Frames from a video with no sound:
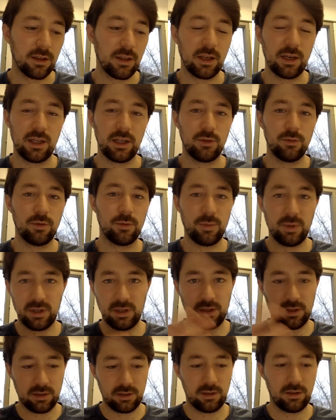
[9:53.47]
then he would
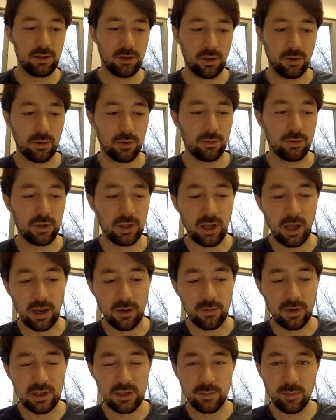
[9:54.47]
be a really high
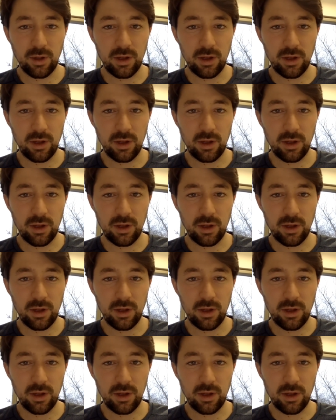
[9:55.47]
ranked